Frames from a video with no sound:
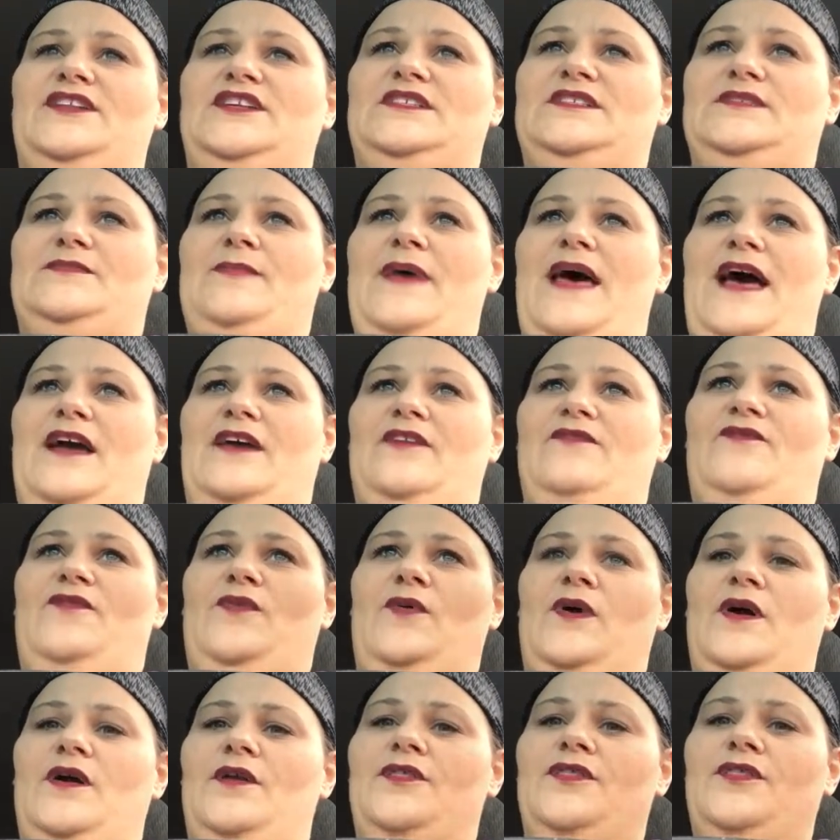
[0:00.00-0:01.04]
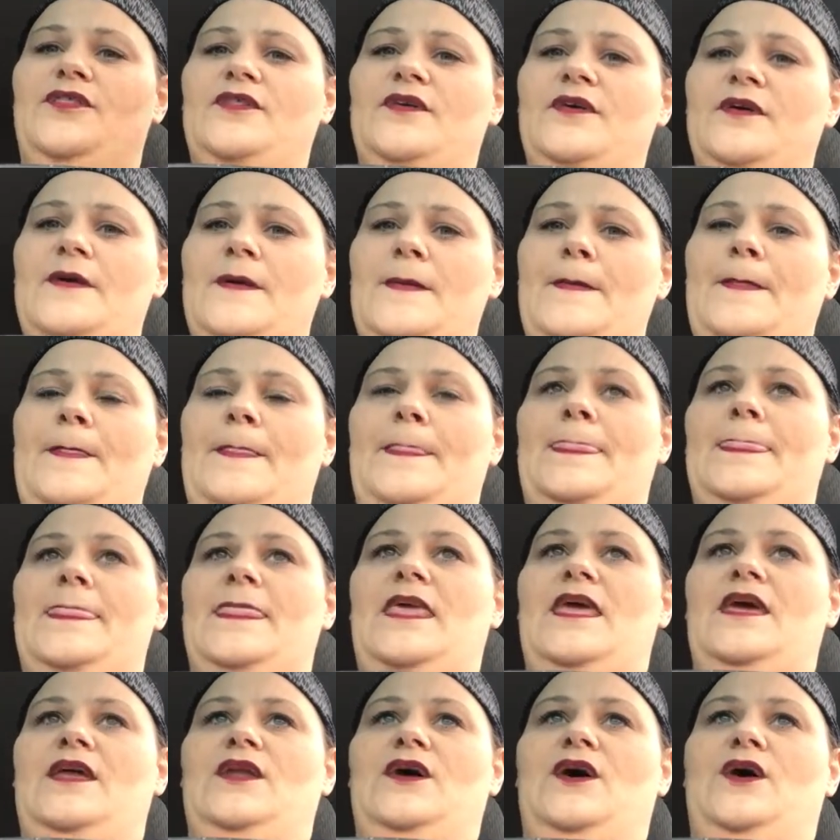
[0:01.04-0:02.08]
just back and forth,
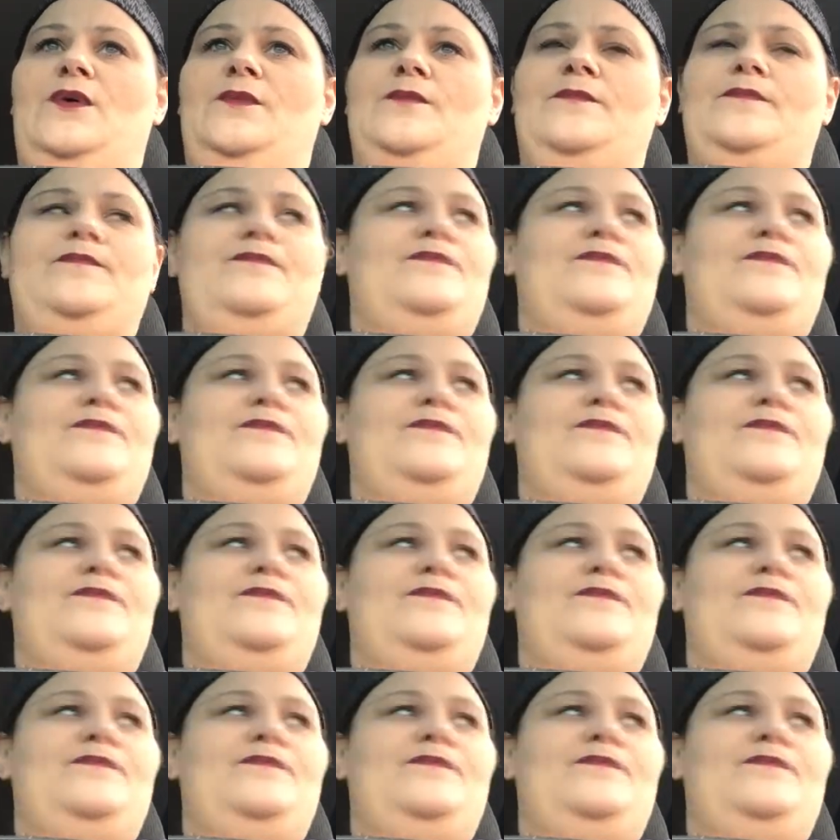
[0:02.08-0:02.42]
you know.